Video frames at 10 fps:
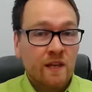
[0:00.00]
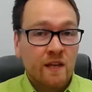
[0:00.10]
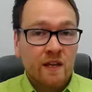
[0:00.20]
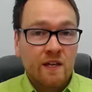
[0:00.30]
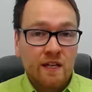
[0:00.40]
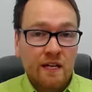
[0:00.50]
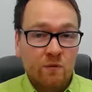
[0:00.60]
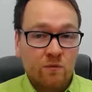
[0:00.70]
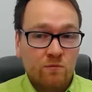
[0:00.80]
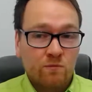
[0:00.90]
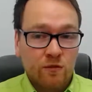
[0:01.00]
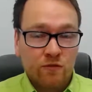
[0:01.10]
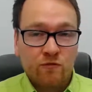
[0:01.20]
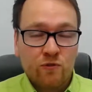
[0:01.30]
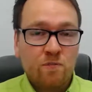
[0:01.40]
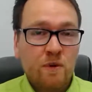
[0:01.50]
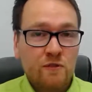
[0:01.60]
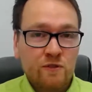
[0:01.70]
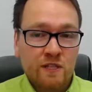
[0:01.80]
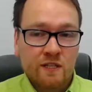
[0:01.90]
Now, before
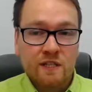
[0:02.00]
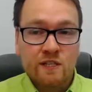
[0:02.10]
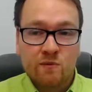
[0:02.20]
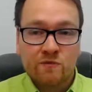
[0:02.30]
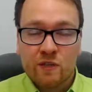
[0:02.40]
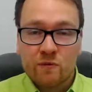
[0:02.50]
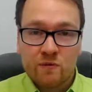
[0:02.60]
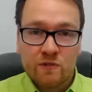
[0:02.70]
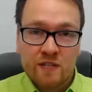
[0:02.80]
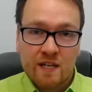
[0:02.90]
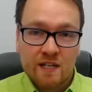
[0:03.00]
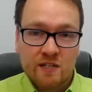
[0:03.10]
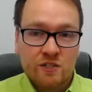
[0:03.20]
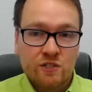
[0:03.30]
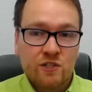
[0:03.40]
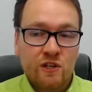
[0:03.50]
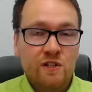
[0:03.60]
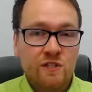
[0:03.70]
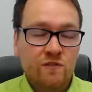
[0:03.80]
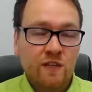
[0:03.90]
posting these, the one thing I will say is
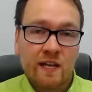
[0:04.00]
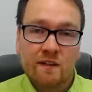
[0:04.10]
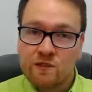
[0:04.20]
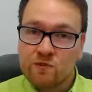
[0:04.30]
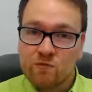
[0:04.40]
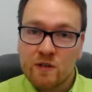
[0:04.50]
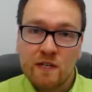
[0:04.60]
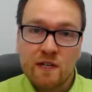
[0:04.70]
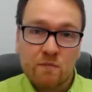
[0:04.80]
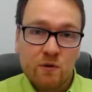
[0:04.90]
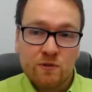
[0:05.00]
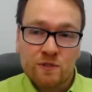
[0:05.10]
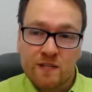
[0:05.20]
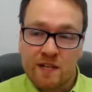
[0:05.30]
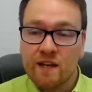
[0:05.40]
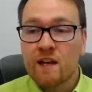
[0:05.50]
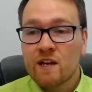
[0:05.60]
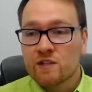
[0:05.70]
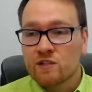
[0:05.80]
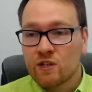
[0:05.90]
chart of accounts are really important here.
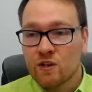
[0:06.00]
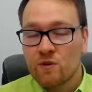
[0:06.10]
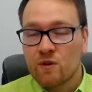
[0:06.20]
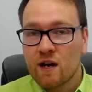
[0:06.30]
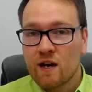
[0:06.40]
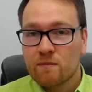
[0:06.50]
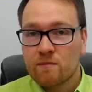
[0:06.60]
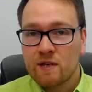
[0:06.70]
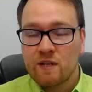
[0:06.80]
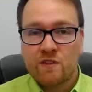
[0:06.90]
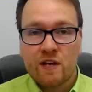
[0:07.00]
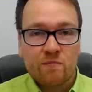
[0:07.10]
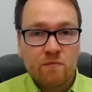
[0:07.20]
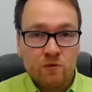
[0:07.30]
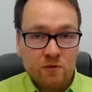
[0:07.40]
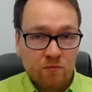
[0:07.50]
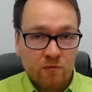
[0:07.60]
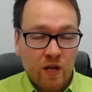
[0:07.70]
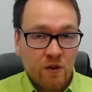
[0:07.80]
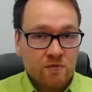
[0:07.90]
So if you have multiple
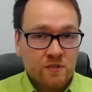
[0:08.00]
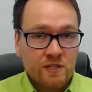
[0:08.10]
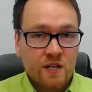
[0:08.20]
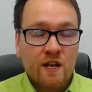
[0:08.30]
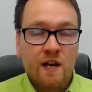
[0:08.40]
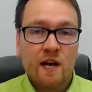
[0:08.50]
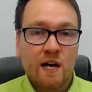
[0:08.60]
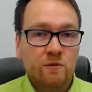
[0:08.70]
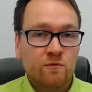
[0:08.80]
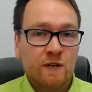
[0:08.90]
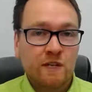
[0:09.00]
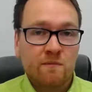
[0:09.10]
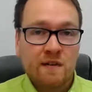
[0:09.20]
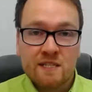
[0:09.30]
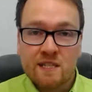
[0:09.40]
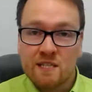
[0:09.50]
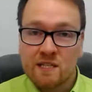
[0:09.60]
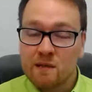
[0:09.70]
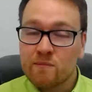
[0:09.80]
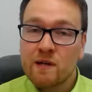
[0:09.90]
loans, I would recommend setting
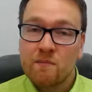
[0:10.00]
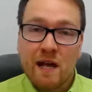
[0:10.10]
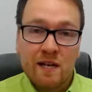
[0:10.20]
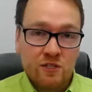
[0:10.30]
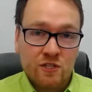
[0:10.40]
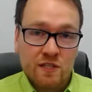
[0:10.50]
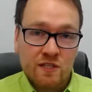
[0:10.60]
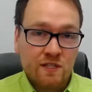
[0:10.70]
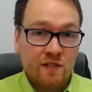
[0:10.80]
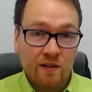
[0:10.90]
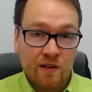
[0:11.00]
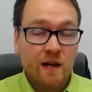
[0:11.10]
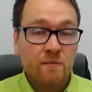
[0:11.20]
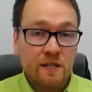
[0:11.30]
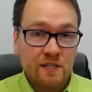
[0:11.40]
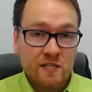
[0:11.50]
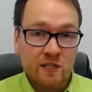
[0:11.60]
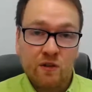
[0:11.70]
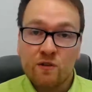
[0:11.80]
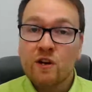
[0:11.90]
up a balance sheet liability
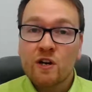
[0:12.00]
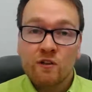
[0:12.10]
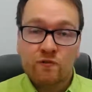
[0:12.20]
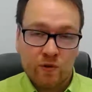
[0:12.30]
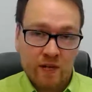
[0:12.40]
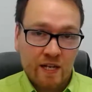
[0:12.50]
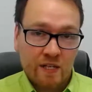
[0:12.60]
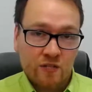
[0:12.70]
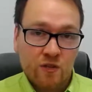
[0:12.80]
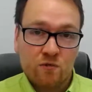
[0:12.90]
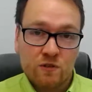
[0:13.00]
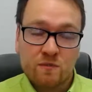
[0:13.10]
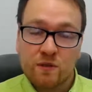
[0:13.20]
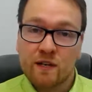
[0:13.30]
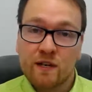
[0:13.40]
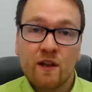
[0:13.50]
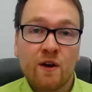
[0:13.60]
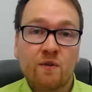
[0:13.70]
code for each corresponding loan.